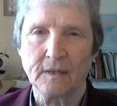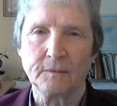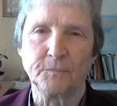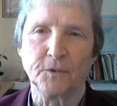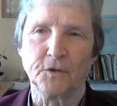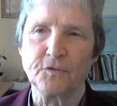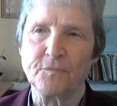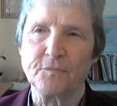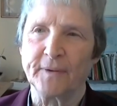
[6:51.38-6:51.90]

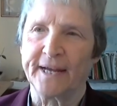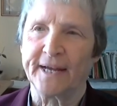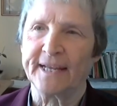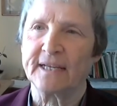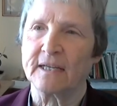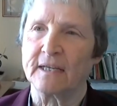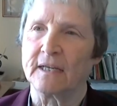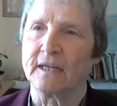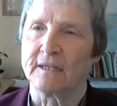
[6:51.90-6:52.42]
Both
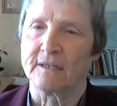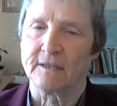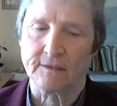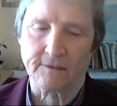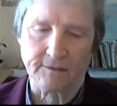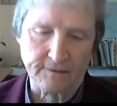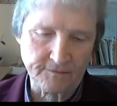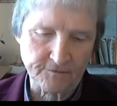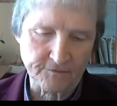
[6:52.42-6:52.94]
Mike
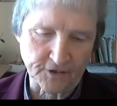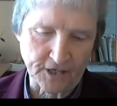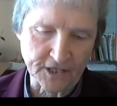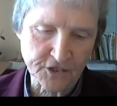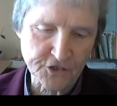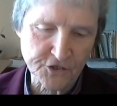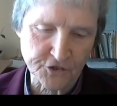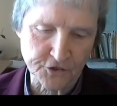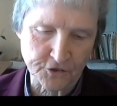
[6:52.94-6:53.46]
and
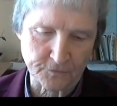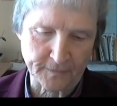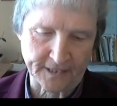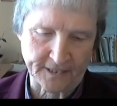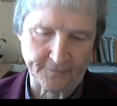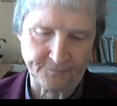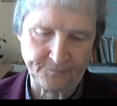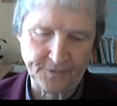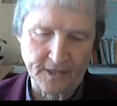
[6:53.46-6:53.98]
Frank
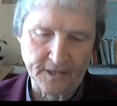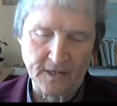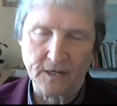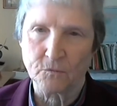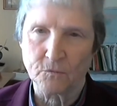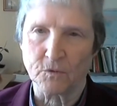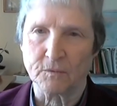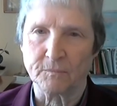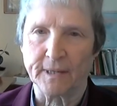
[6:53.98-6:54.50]
Sherman
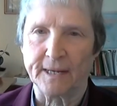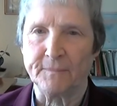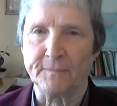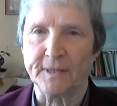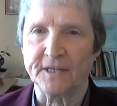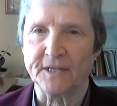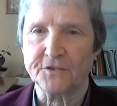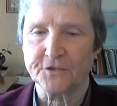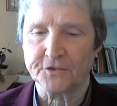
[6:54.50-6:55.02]
were my
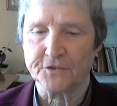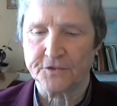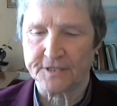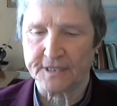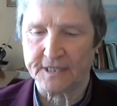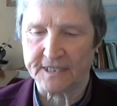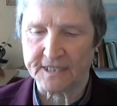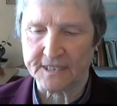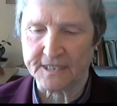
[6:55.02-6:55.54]
mentors
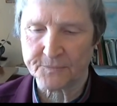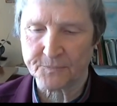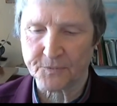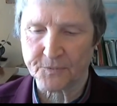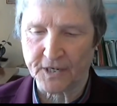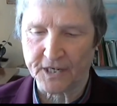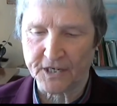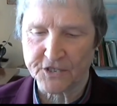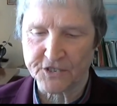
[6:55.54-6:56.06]
and
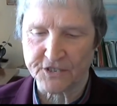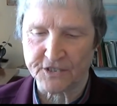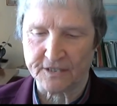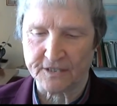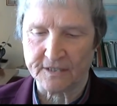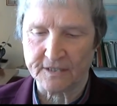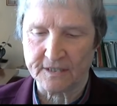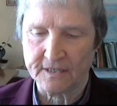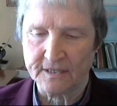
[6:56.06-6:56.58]

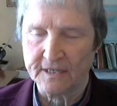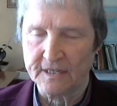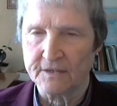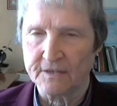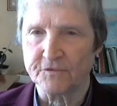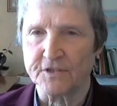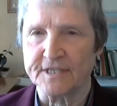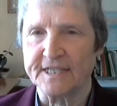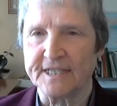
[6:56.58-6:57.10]
inspiration
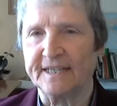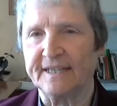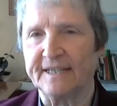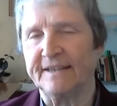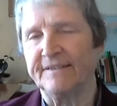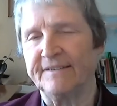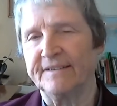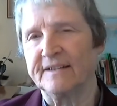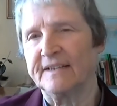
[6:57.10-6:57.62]
for
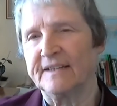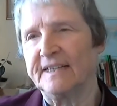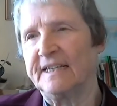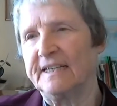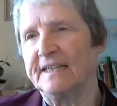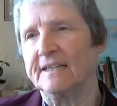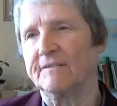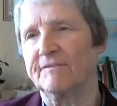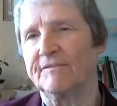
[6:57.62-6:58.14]
taking the
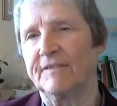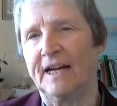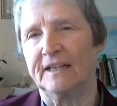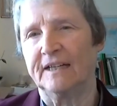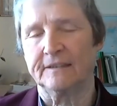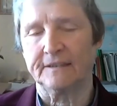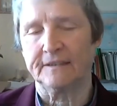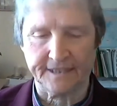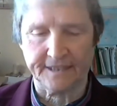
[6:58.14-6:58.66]
lead in
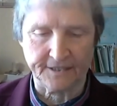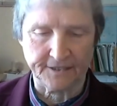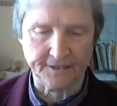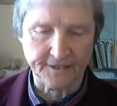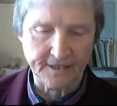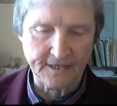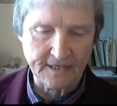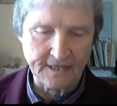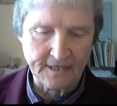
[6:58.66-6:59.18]
filing
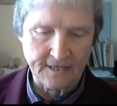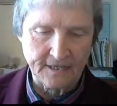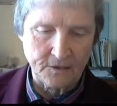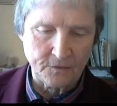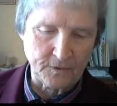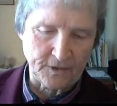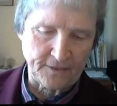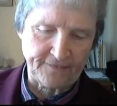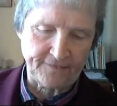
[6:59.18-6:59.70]

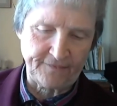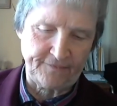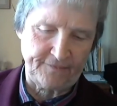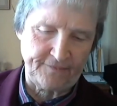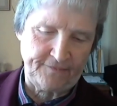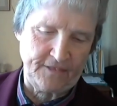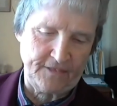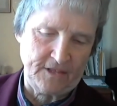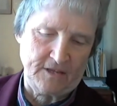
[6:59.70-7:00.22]
with
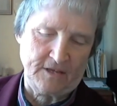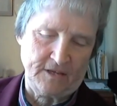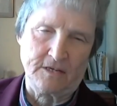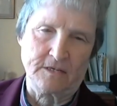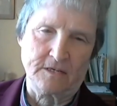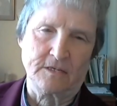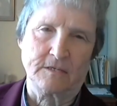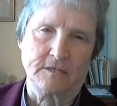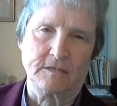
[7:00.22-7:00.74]

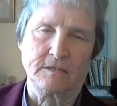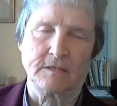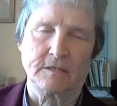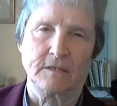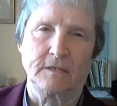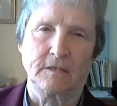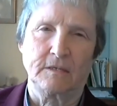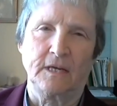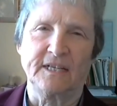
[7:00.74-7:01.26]

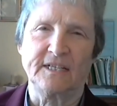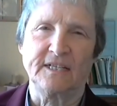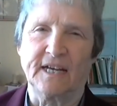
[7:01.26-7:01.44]
and